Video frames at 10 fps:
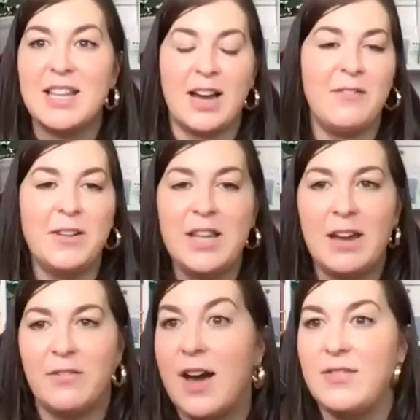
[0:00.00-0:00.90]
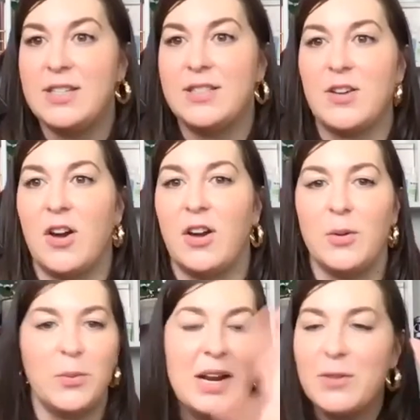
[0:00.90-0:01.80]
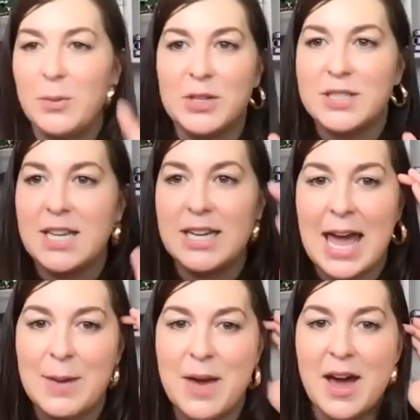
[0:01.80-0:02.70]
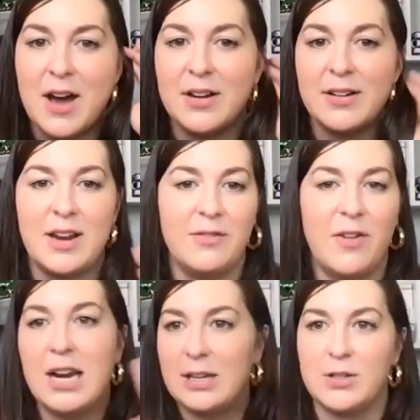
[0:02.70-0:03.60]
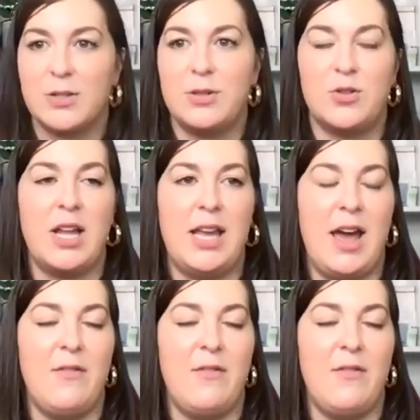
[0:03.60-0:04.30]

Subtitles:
Like I feel like 5 years ago, or whenever it was that it came out and it finally got to Australia,